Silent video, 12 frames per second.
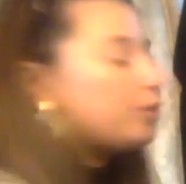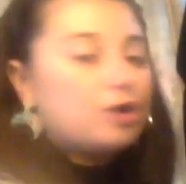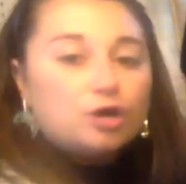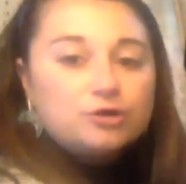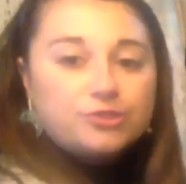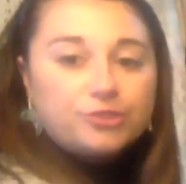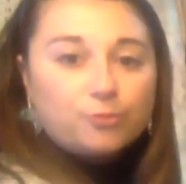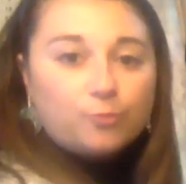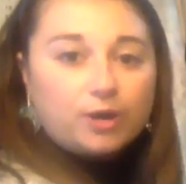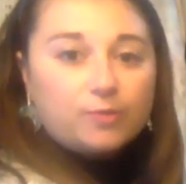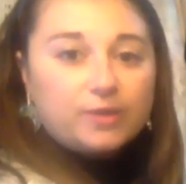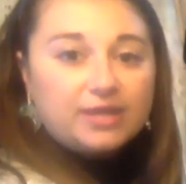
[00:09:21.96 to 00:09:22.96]
Earth,
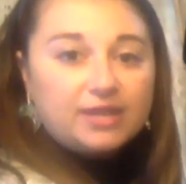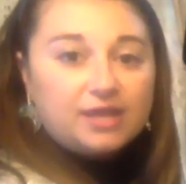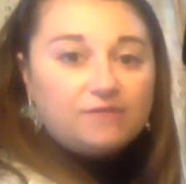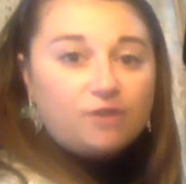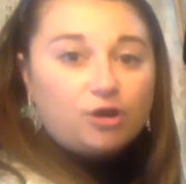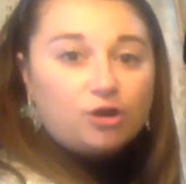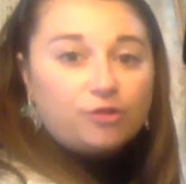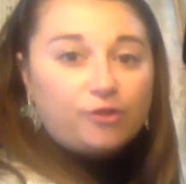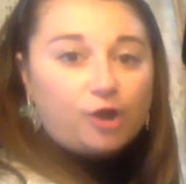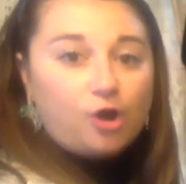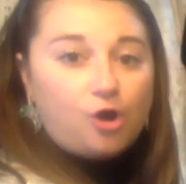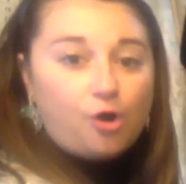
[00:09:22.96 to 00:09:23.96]
where we live, Earth,
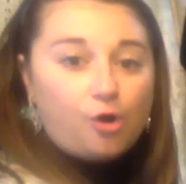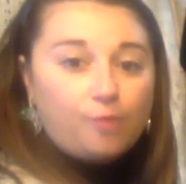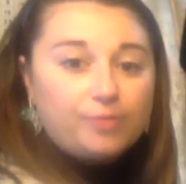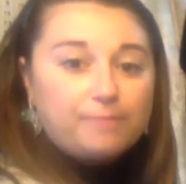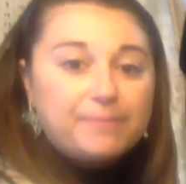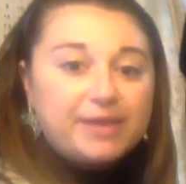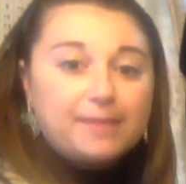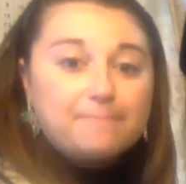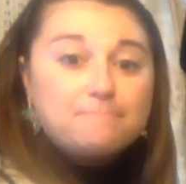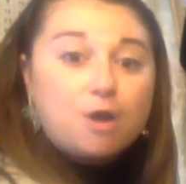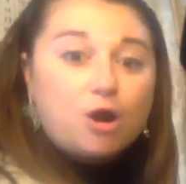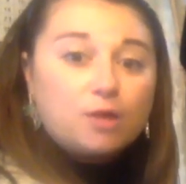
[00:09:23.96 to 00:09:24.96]
our home, the big
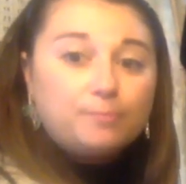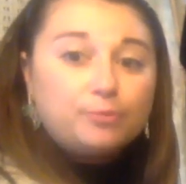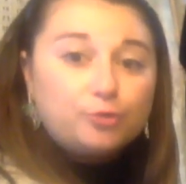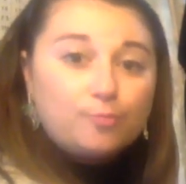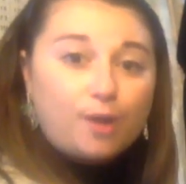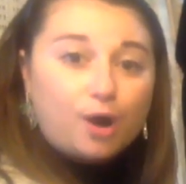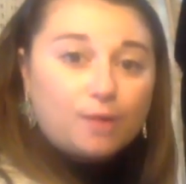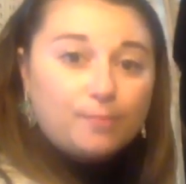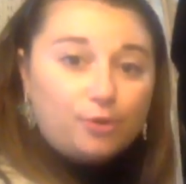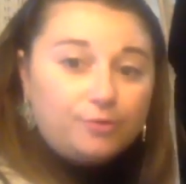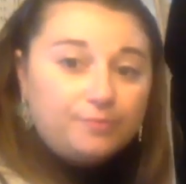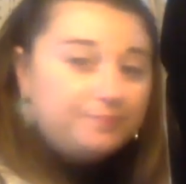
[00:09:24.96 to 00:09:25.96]
blue marble